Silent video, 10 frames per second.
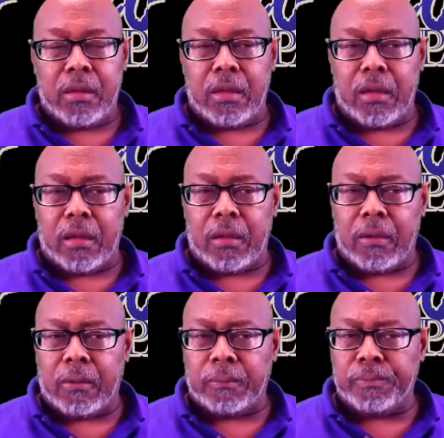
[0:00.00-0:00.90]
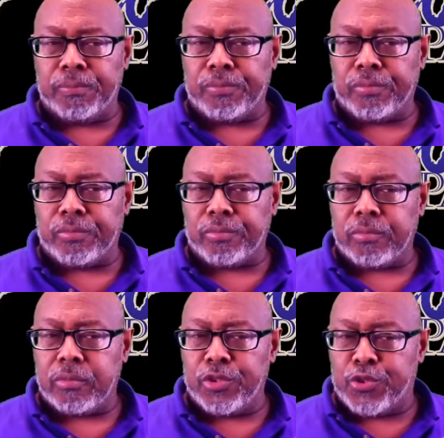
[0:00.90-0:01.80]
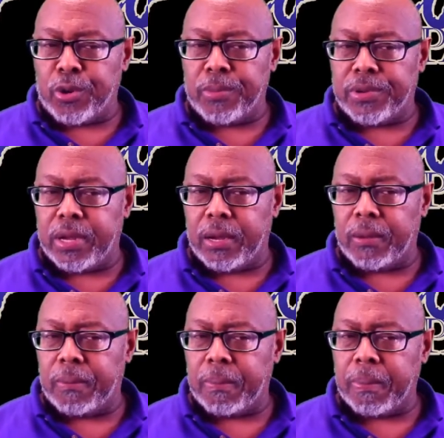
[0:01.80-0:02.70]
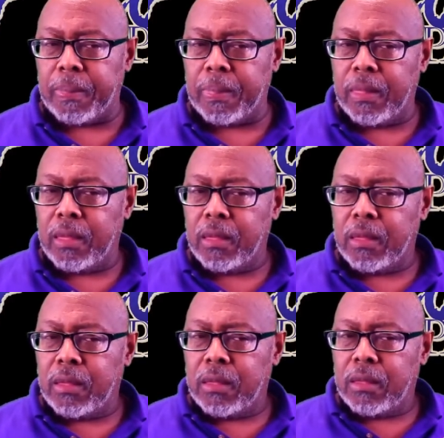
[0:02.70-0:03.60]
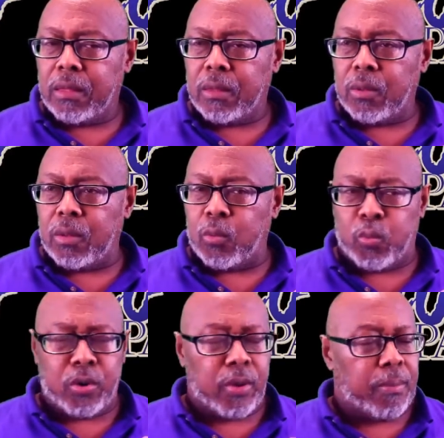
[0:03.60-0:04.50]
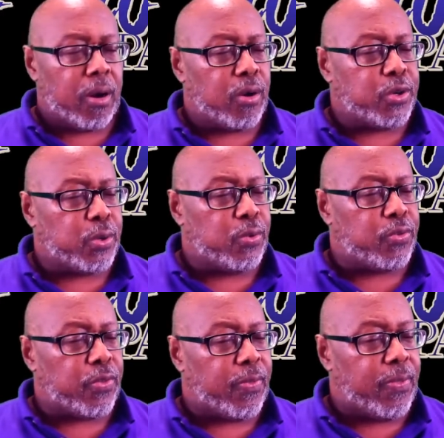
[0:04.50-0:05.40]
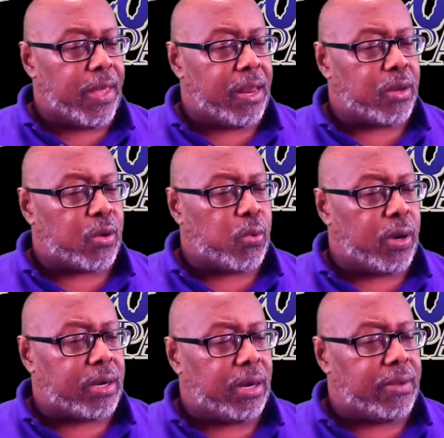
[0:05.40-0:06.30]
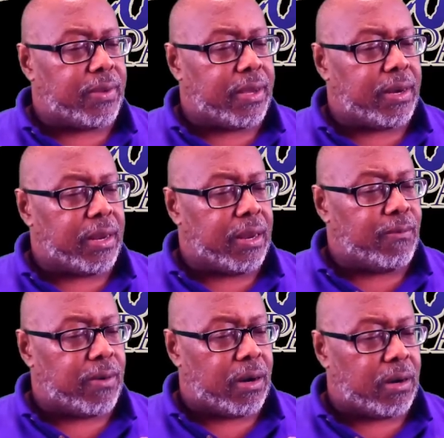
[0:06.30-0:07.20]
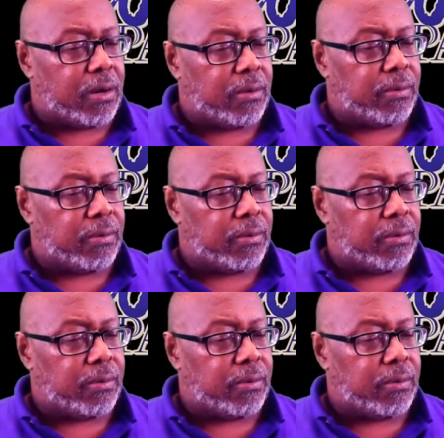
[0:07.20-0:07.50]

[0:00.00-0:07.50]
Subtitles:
um, Germantown, were the marshals that quickly to get involved?